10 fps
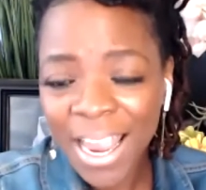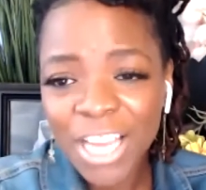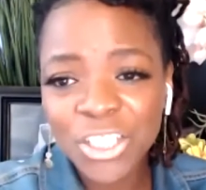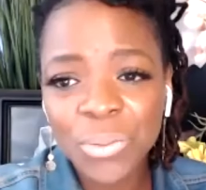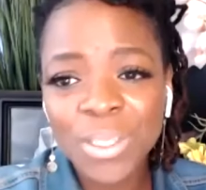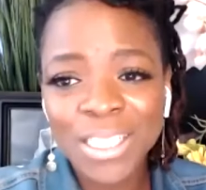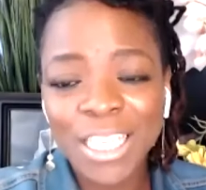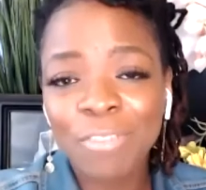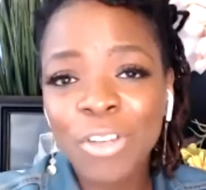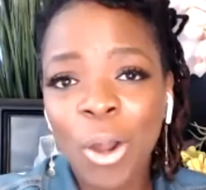and she
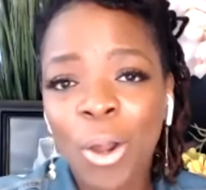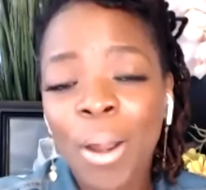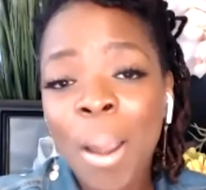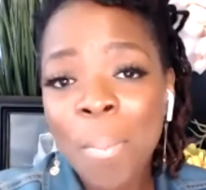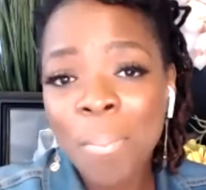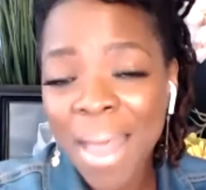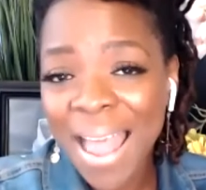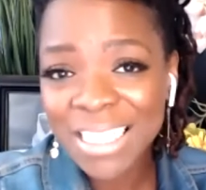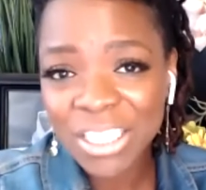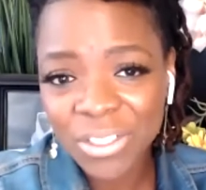received her
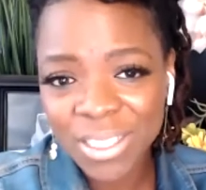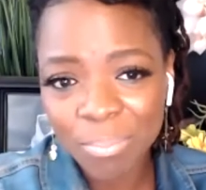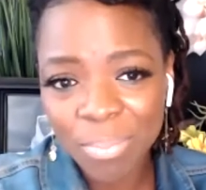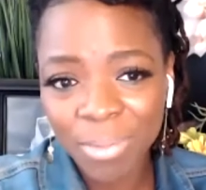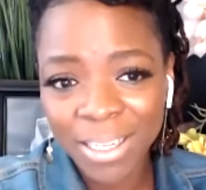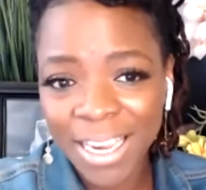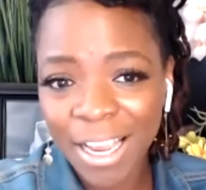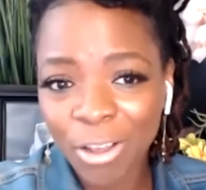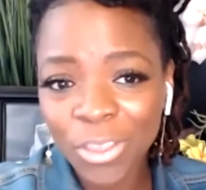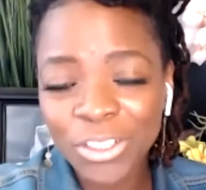master's in public
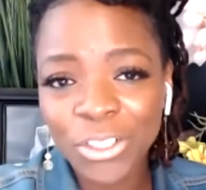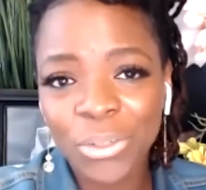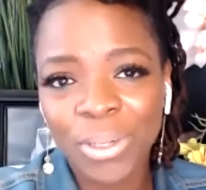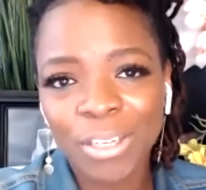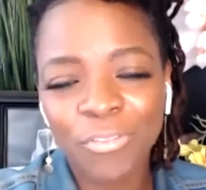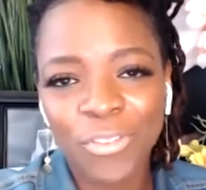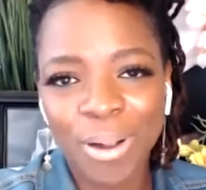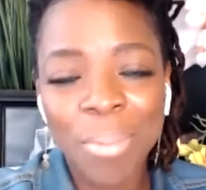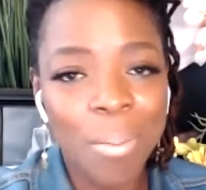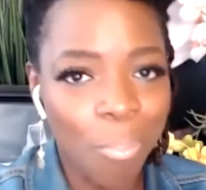health degree
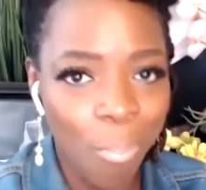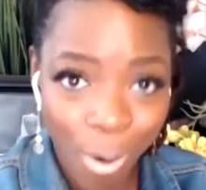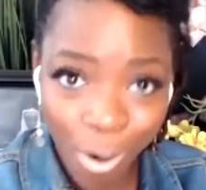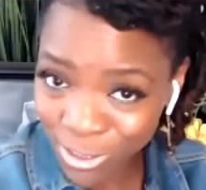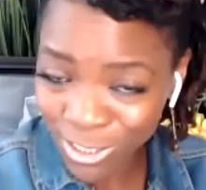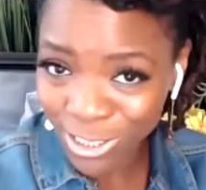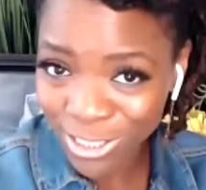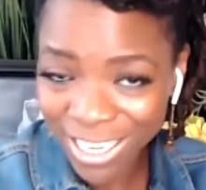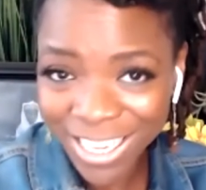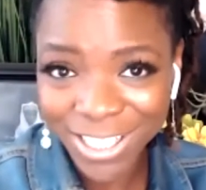from
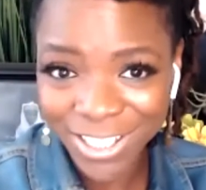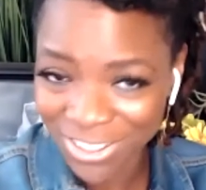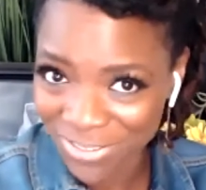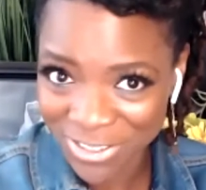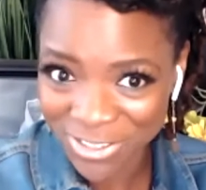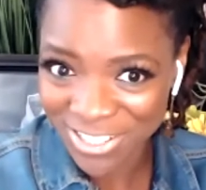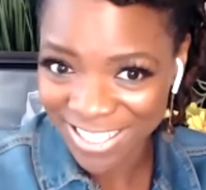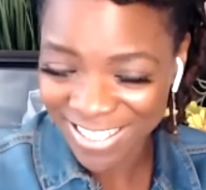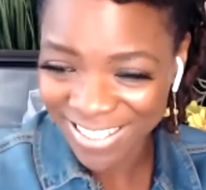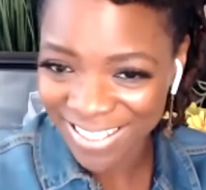Boston
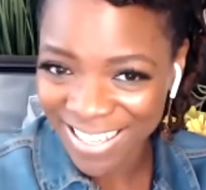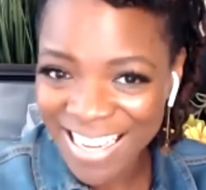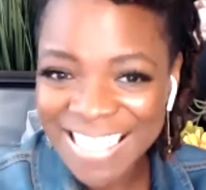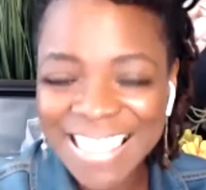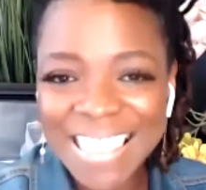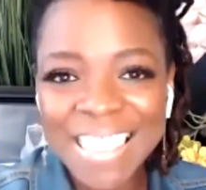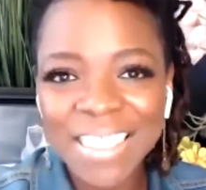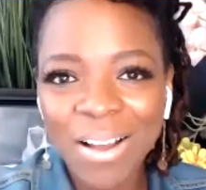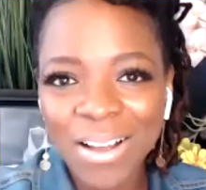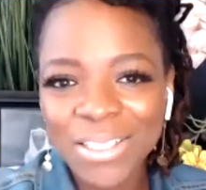University. Sydney is
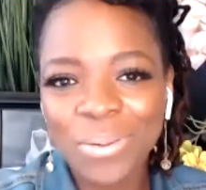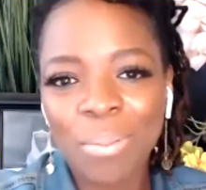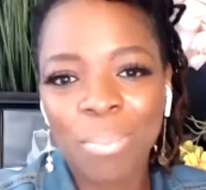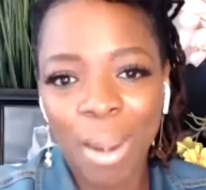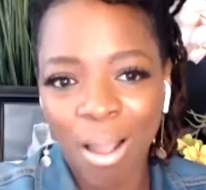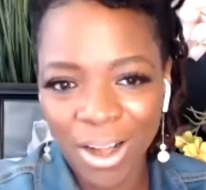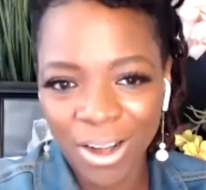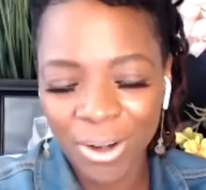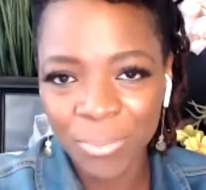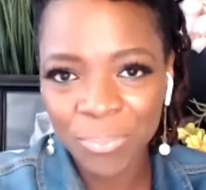also a
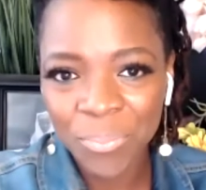blogger.